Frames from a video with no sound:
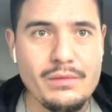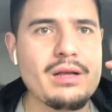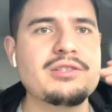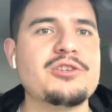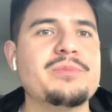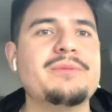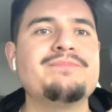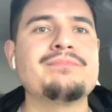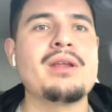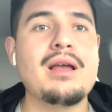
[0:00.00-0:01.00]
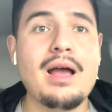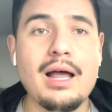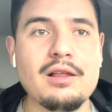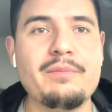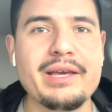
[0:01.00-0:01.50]
excuse me. I
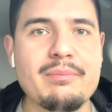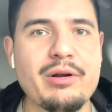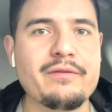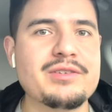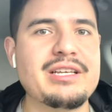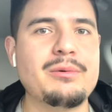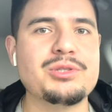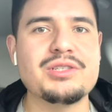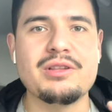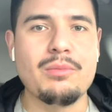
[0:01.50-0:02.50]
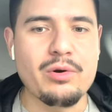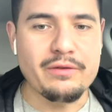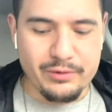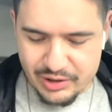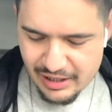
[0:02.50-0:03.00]
love making breakfast sandwiches in the morning
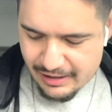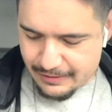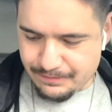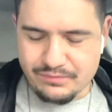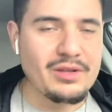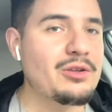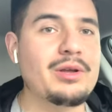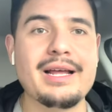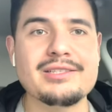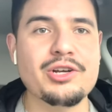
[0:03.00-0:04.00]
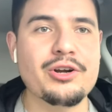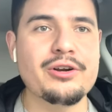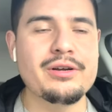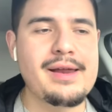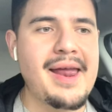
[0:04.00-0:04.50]
for Dina. You can ask
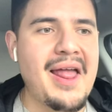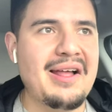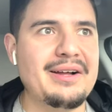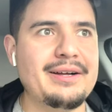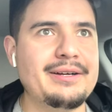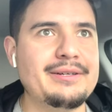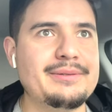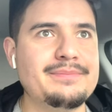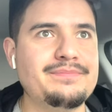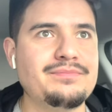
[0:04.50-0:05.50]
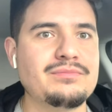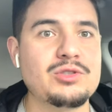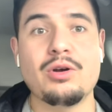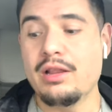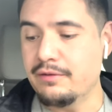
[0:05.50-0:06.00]
her. Um,
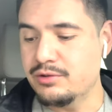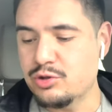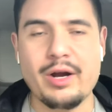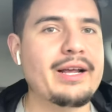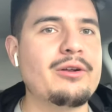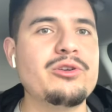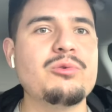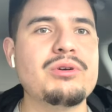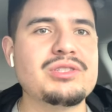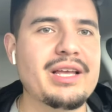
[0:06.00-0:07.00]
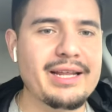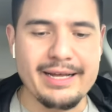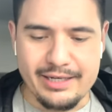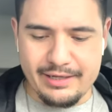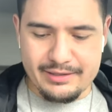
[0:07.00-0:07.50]
so I love trying out new ones and getting
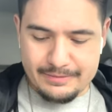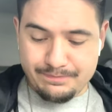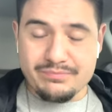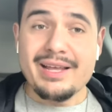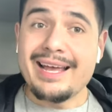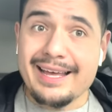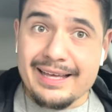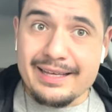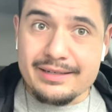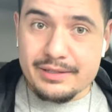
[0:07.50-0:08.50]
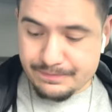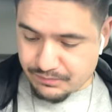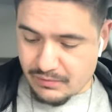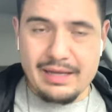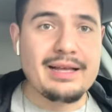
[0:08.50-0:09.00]
ideas. And
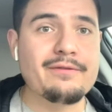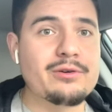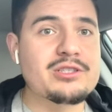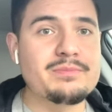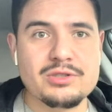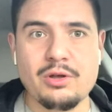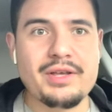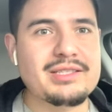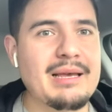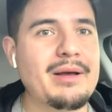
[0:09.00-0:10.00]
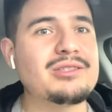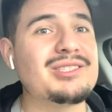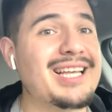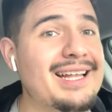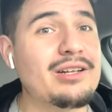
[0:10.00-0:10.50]
for so this came out to
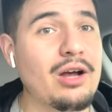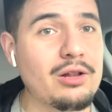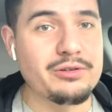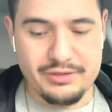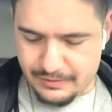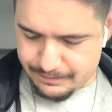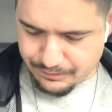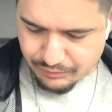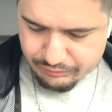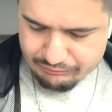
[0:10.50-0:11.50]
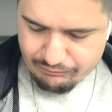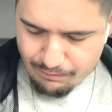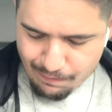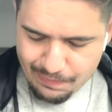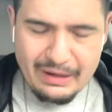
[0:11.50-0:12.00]
ten dollars
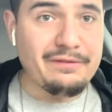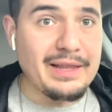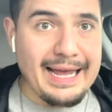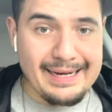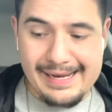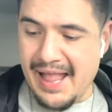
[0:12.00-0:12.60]
flat.